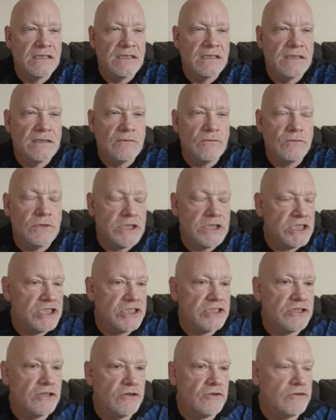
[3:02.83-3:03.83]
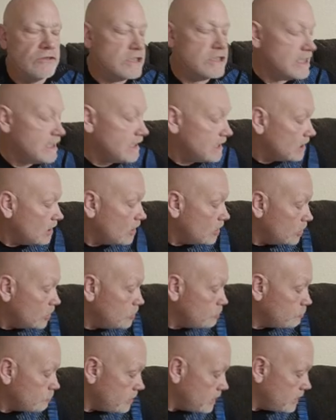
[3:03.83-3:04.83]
which is $1,300. And